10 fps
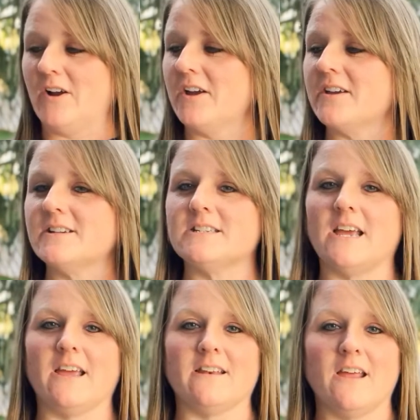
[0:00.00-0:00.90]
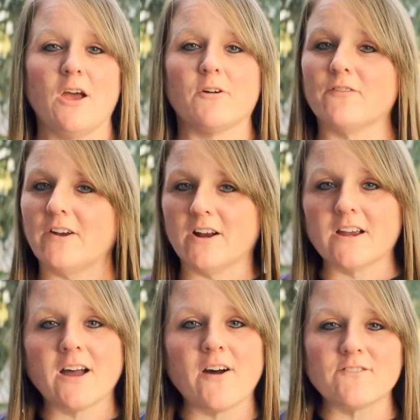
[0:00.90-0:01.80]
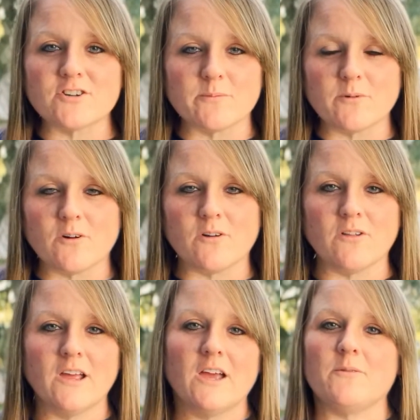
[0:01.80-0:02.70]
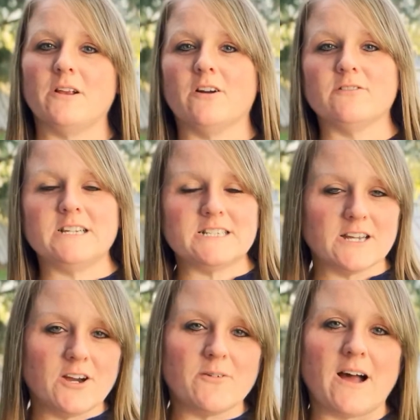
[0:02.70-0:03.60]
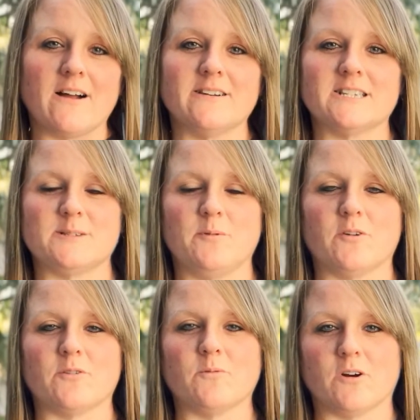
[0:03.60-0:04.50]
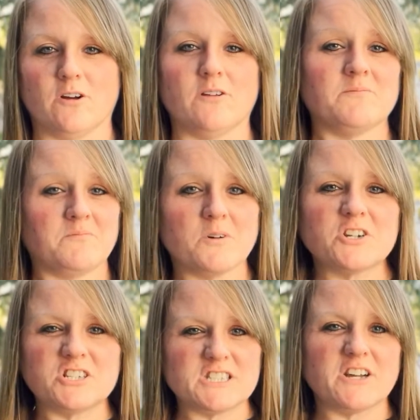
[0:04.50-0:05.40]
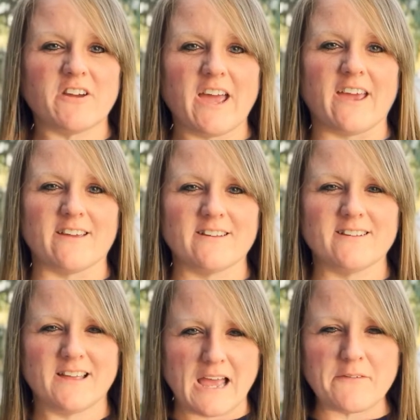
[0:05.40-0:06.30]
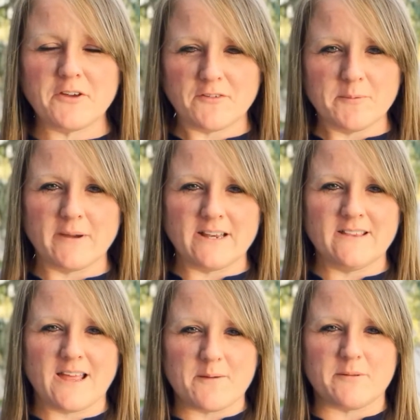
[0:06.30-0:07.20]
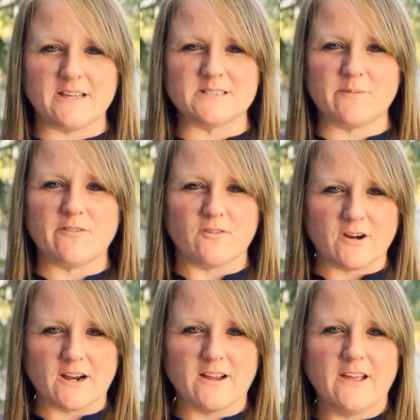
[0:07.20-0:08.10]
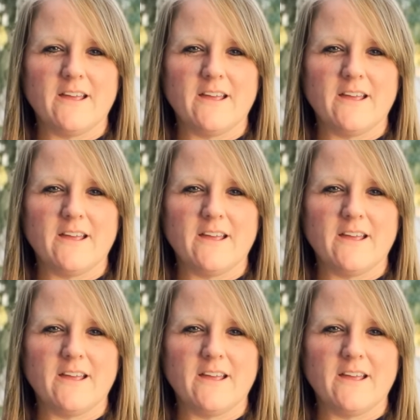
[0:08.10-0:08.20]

content. We're very comfortable. We don't need to go out and explore the world. We're just okay. Have you ever been in that place before?